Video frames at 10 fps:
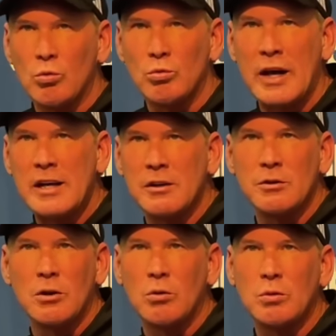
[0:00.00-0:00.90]
Rain
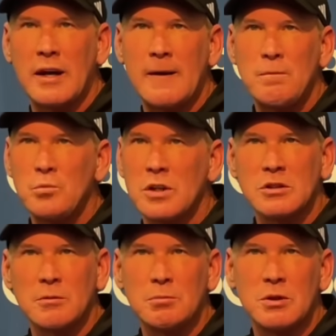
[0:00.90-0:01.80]
or no rain
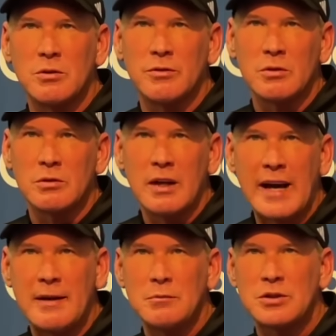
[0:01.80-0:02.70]
is a beautiful
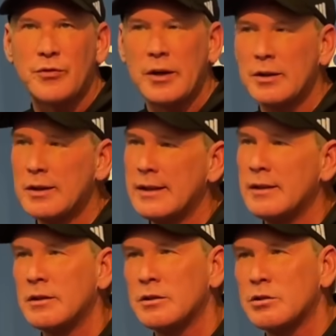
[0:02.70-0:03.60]
atmosphere,
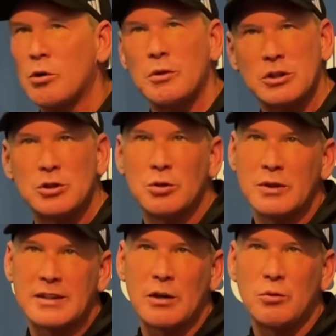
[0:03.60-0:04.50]
and there's so much
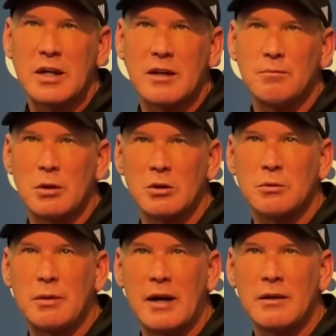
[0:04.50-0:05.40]
to it that we can build
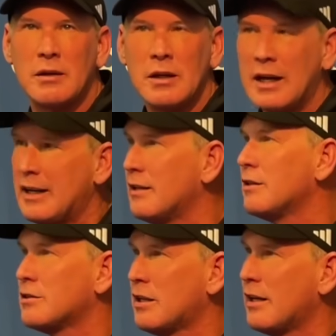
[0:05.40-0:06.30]
upon. I
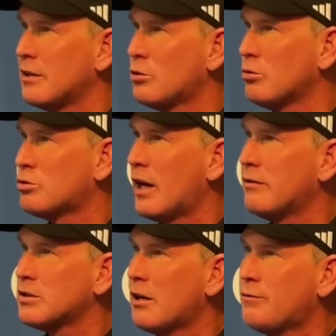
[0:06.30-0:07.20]
told
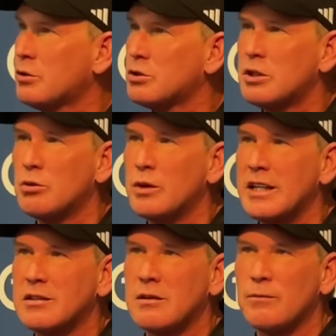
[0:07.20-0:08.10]
Travis, our first year we
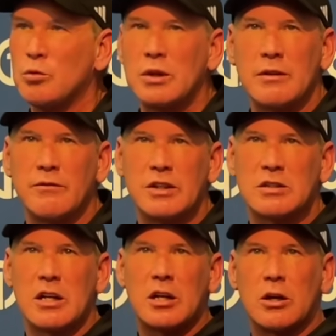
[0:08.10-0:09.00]
had
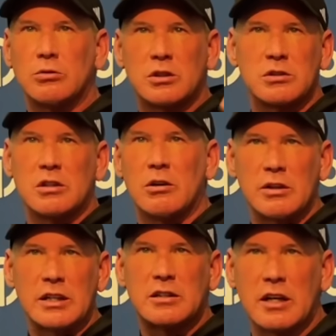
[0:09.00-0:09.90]
visiting coaches, you know,
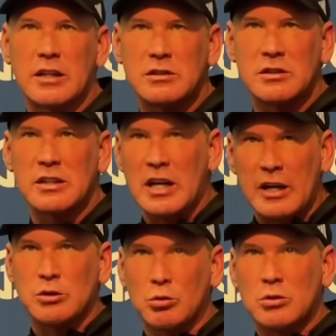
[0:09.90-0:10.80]
get tickets, I think
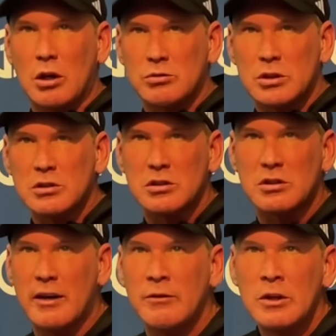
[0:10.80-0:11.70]
high school coaches and
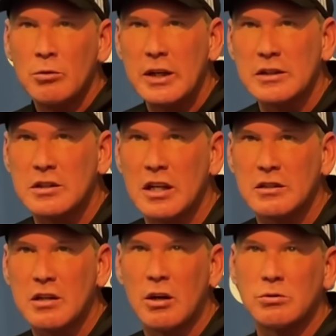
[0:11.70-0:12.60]
stuff. We had
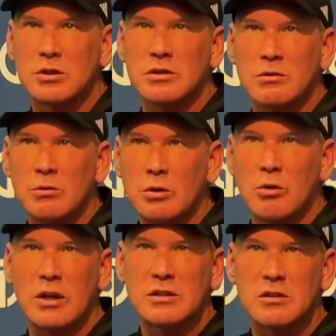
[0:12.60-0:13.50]
6 coaches
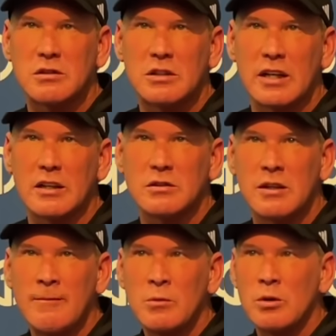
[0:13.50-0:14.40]
request tickets.